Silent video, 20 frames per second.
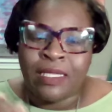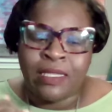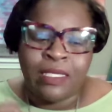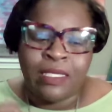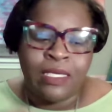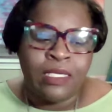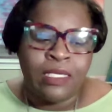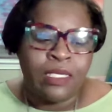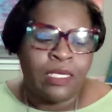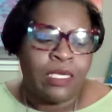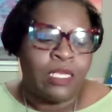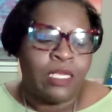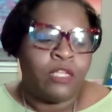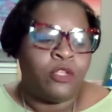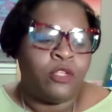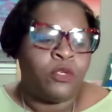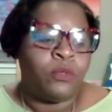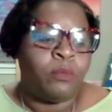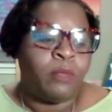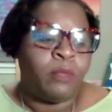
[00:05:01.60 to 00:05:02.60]
and leading
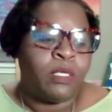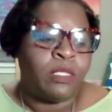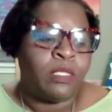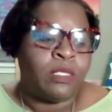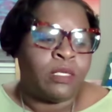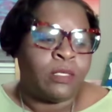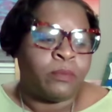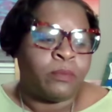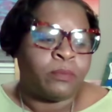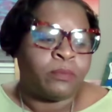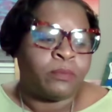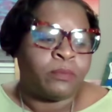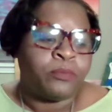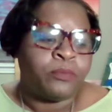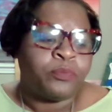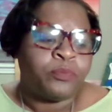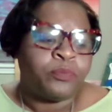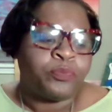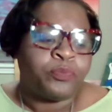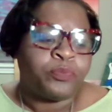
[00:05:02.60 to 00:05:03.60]
in humility.
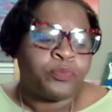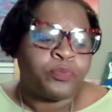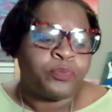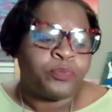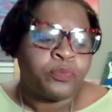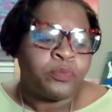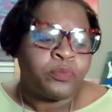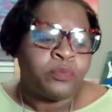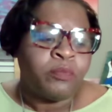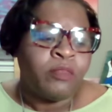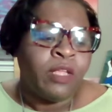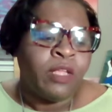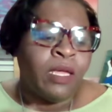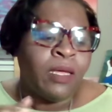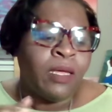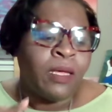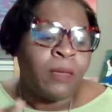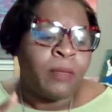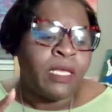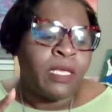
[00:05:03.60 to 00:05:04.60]

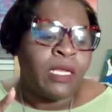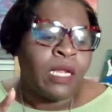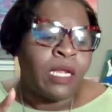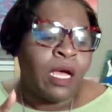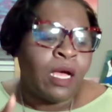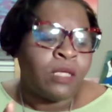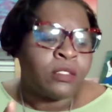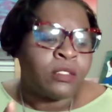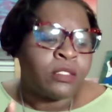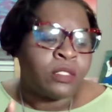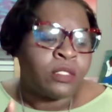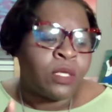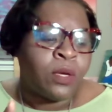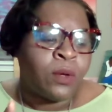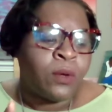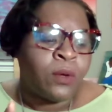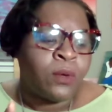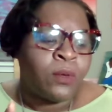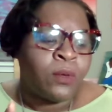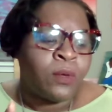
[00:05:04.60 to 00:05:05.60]
It
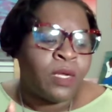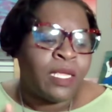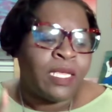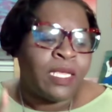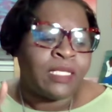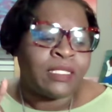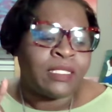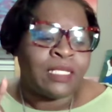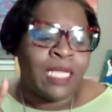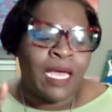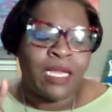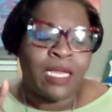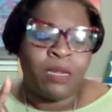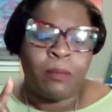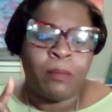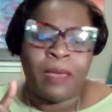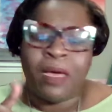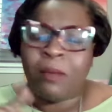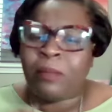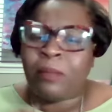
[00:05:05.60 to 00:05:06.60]
also is not
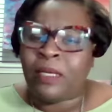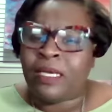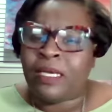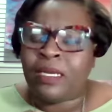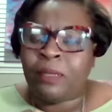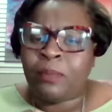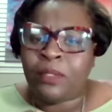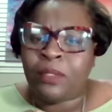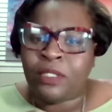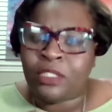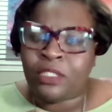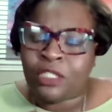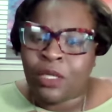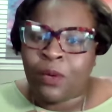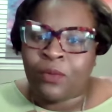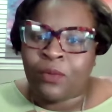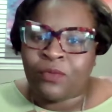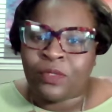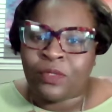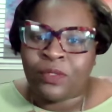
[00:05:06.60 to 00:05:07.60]
about being a
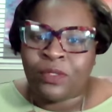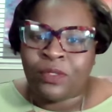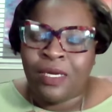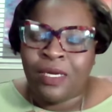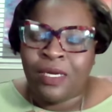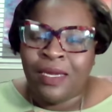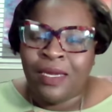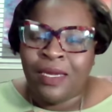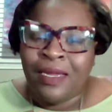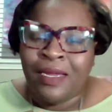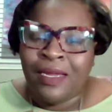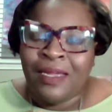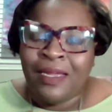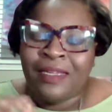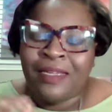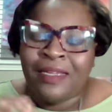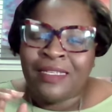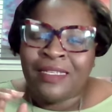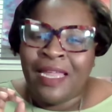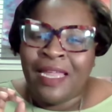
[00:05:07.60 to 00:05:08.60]
pushover.
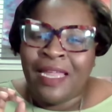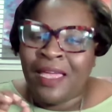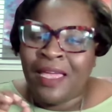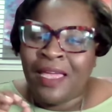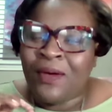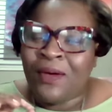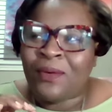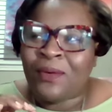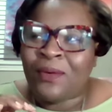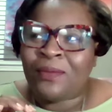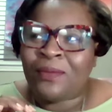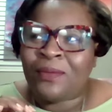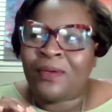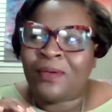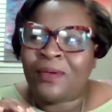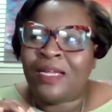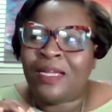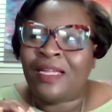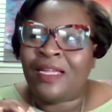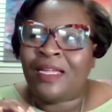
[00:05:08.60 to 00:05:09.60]
Now,
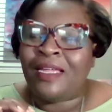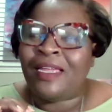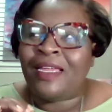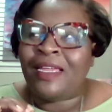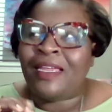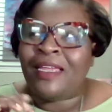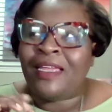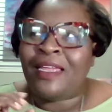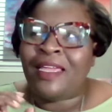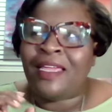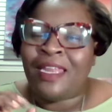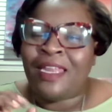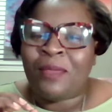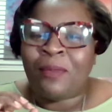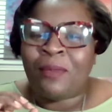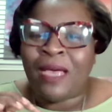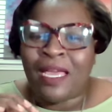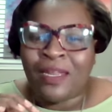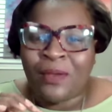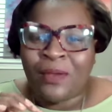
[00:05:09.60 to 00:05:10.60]

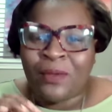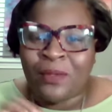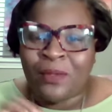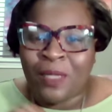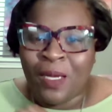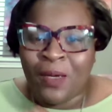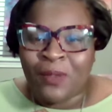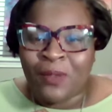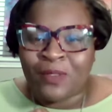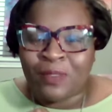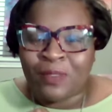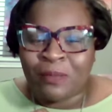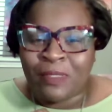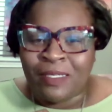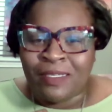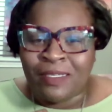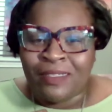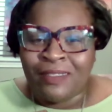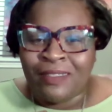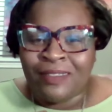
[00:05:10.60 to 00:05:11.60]
anybody who knows
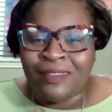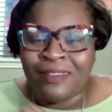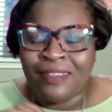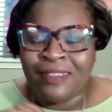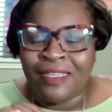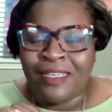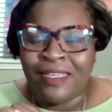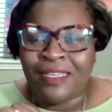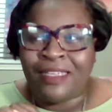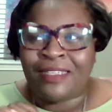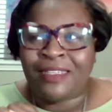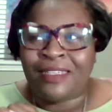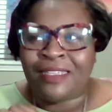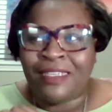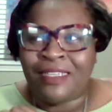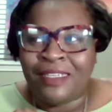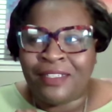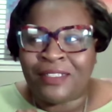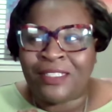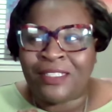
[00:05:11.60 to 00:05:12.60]
me
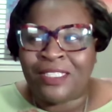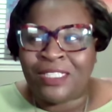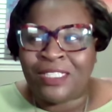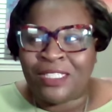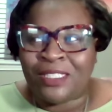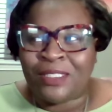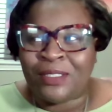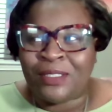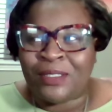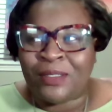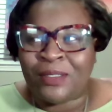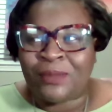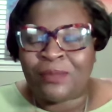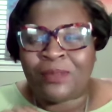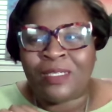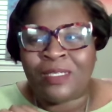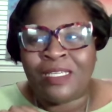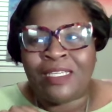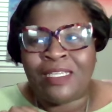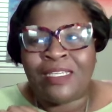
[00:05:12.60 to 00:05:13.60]
in
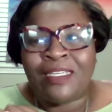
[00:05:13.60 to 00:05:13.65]
leadership,